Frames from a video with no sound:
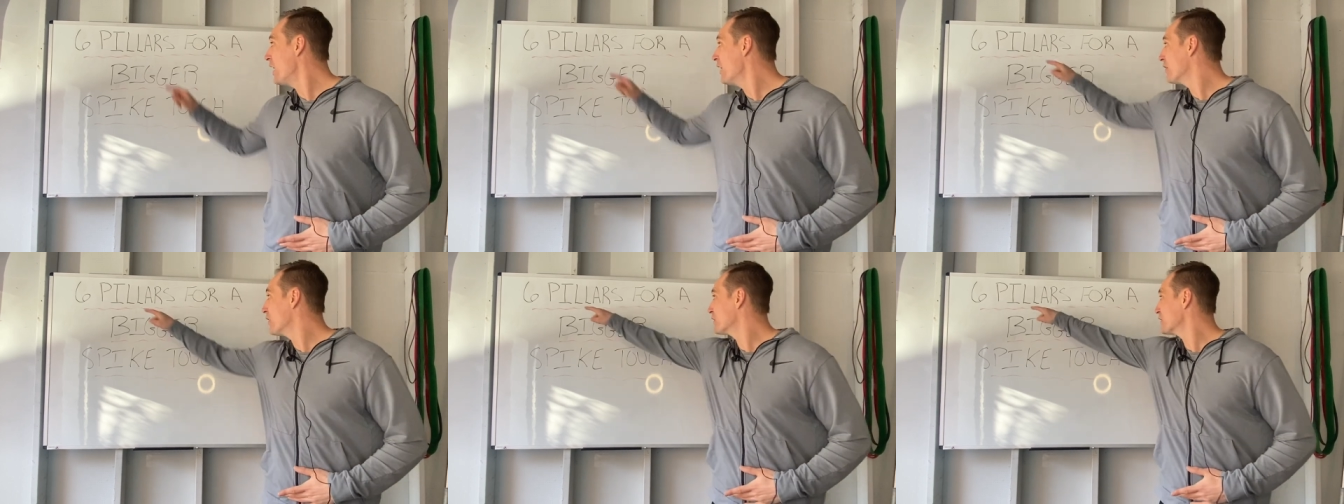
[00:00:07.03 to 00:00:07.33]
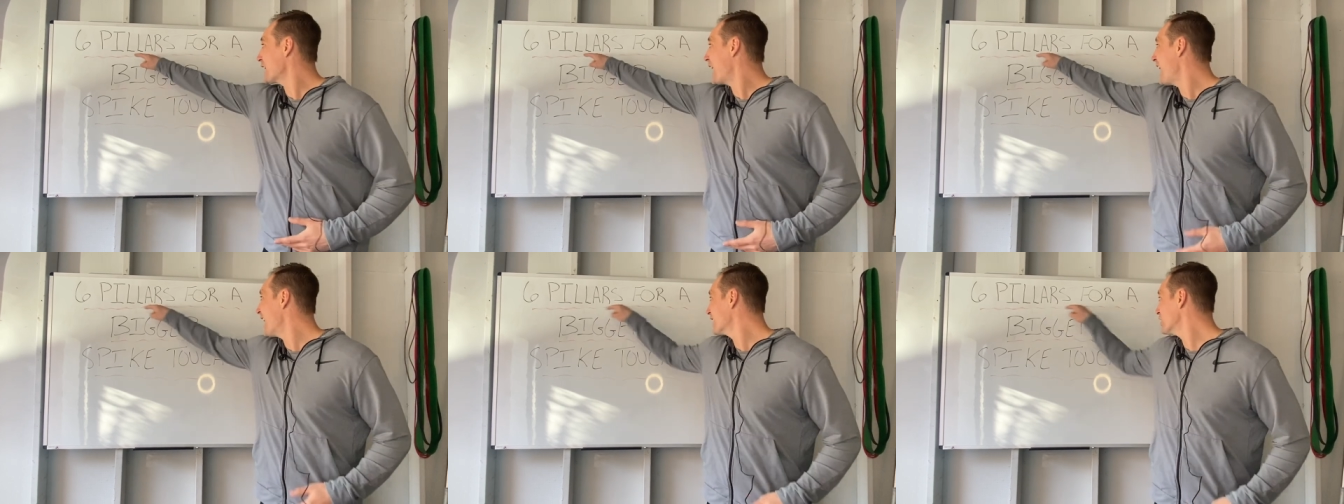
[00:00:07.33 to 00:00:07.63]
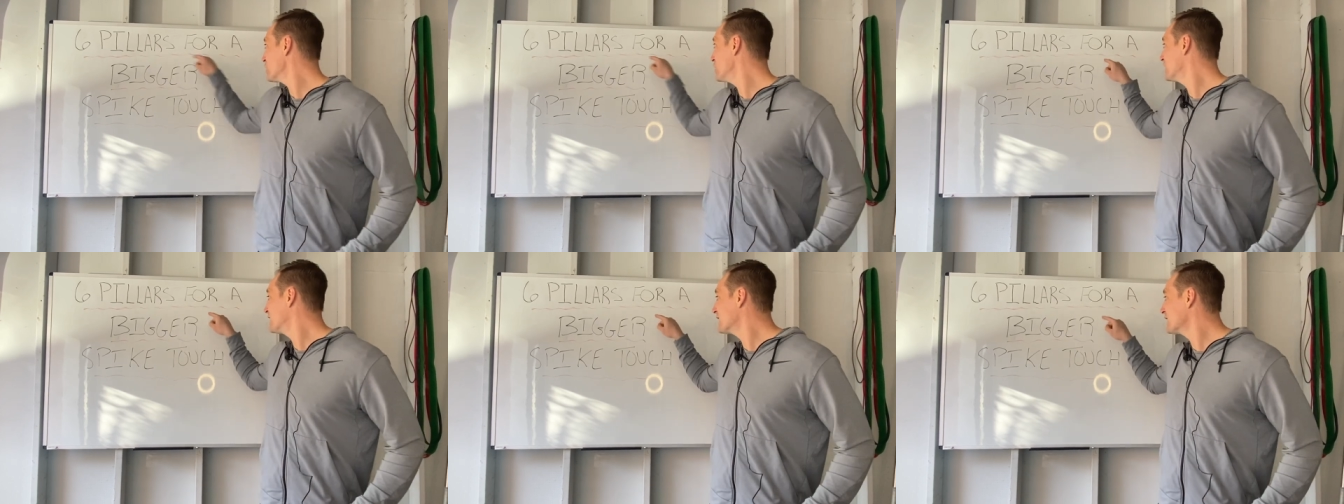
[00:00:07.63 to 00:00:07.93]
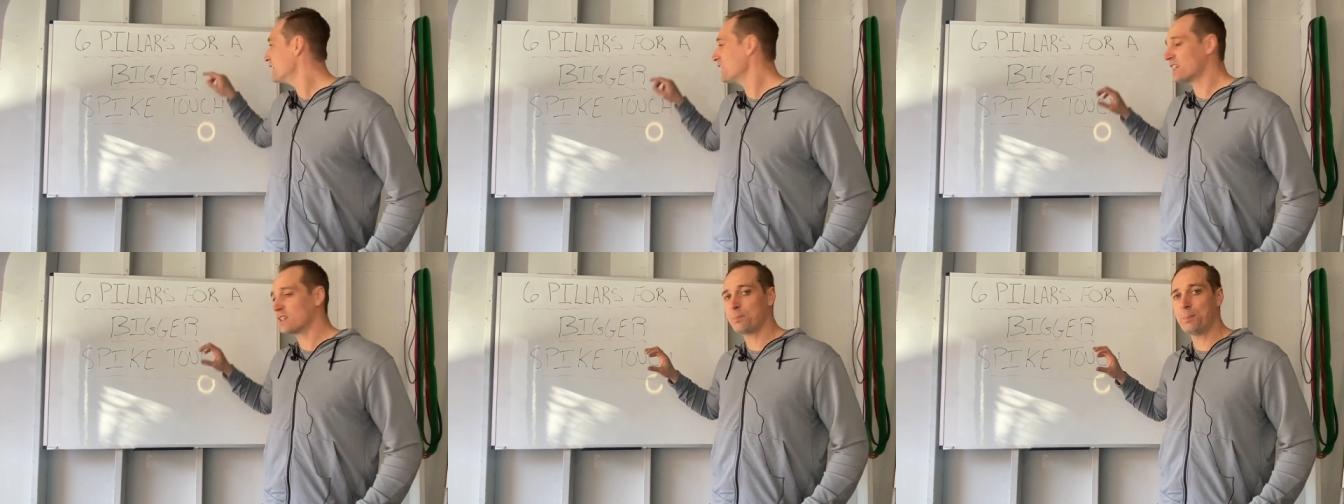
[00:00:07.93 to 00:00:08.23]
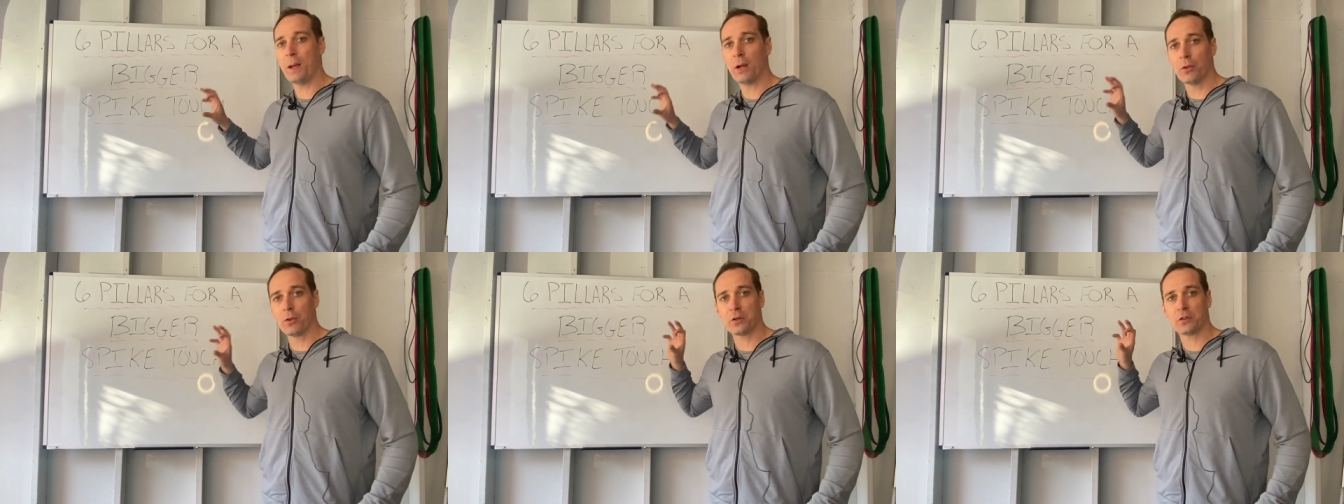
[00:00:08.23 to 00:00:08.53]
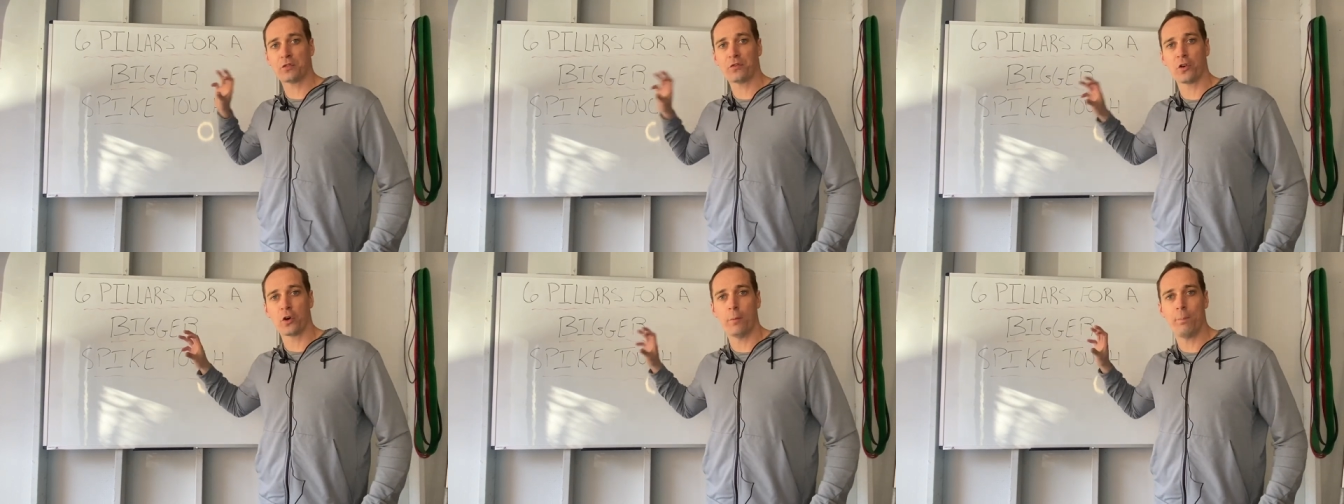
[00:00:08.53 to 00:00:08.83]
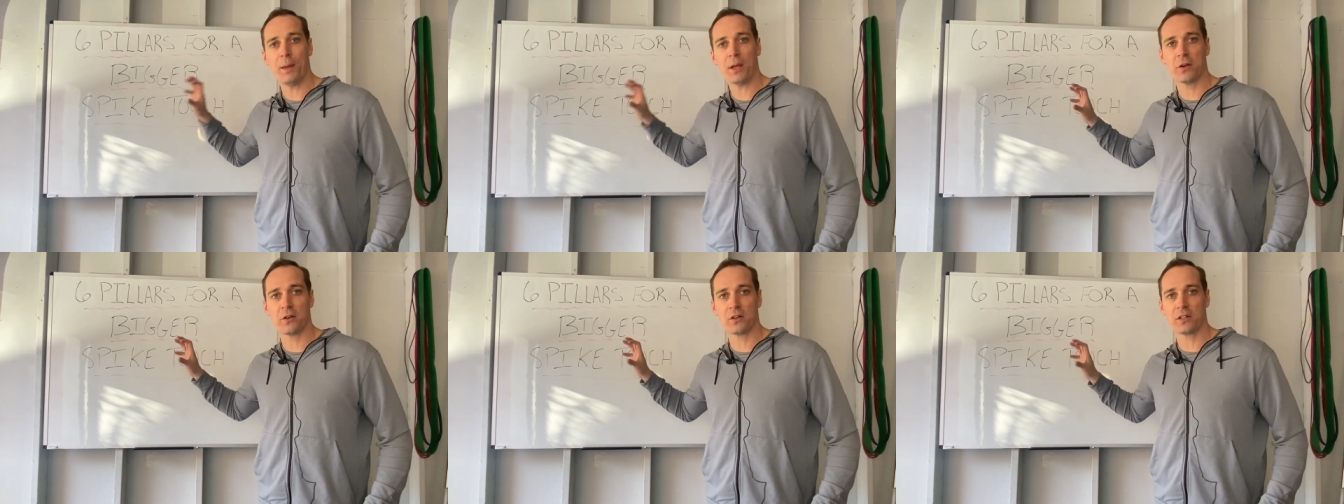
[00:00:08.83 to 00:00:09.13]
There's actually six pillars for a
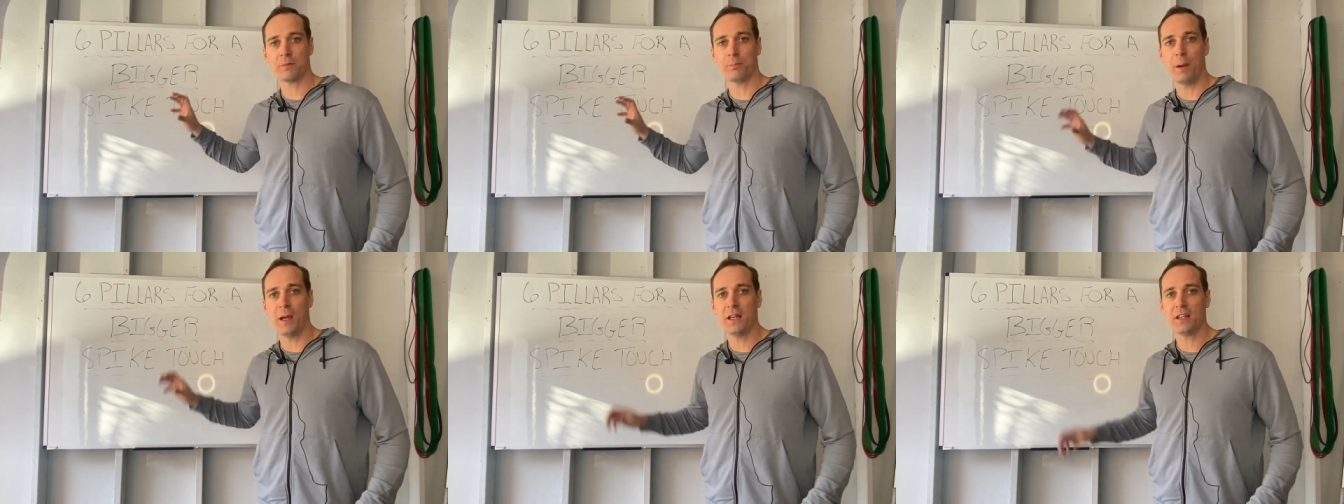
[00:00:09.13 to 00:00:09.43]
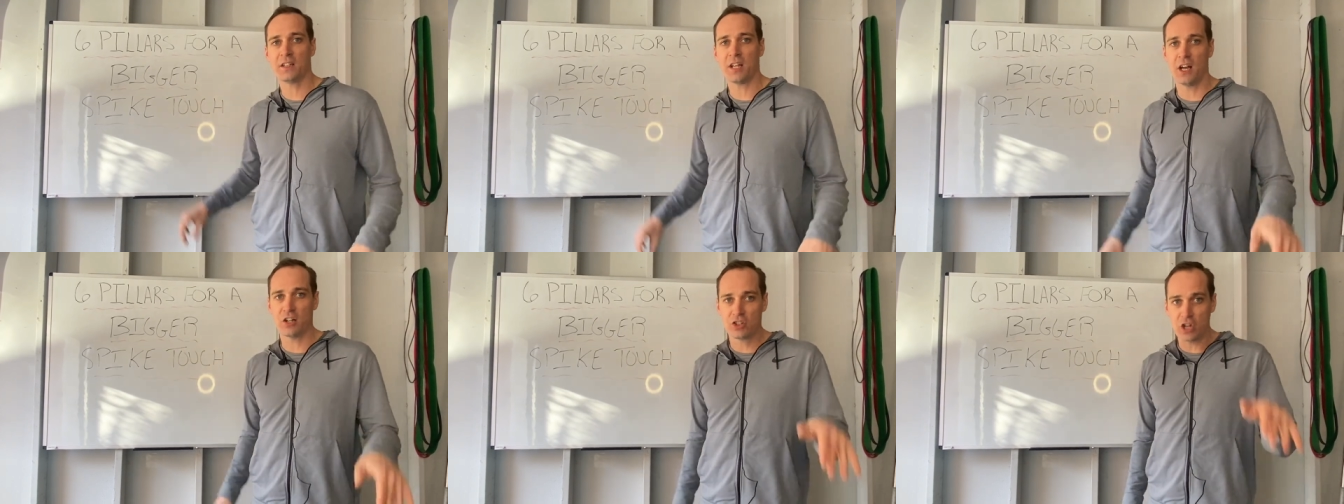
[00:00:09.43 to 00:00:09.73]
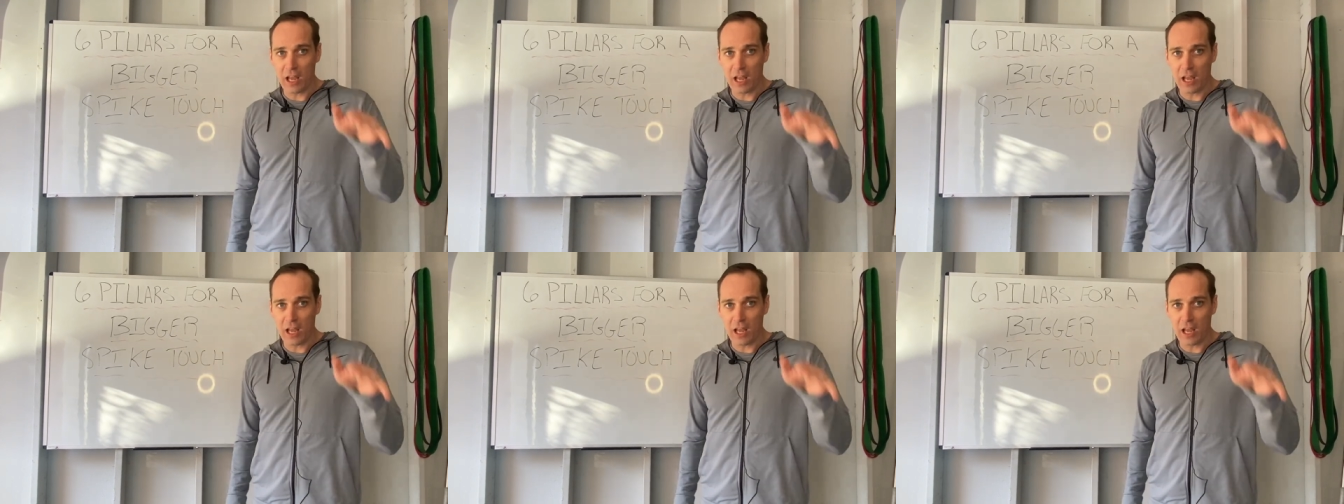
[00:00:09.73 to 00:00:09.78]
bigger spike touch,